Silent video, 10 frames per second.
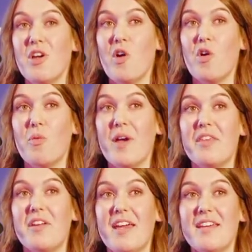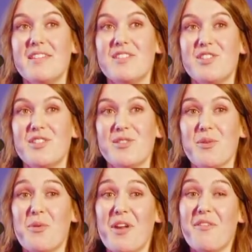or whether it is just
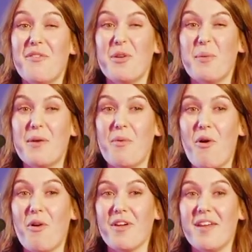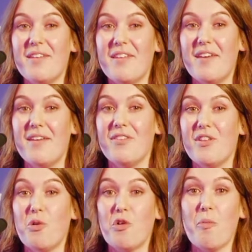going out for a wee walk in the
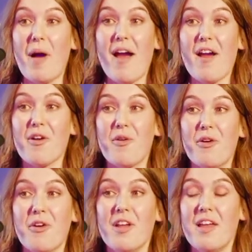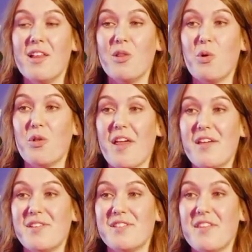local park or local
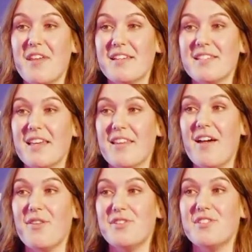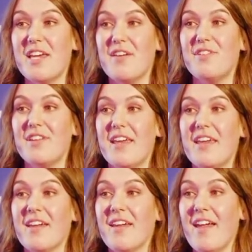hills and things like that. There's
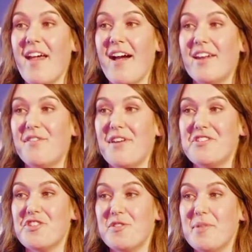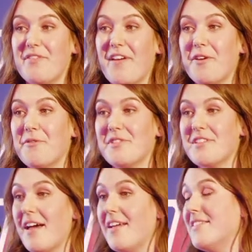definitely an adventure to be found,
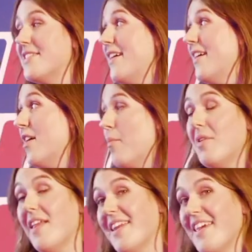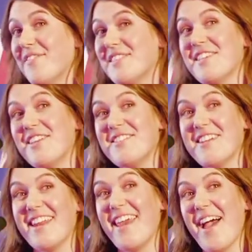and plenty of
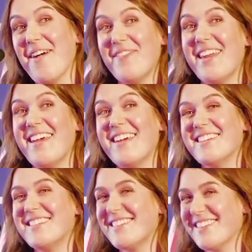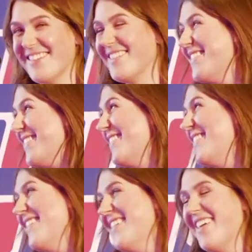sunshiny happiness.
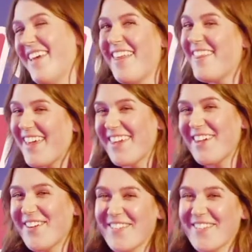Thank you.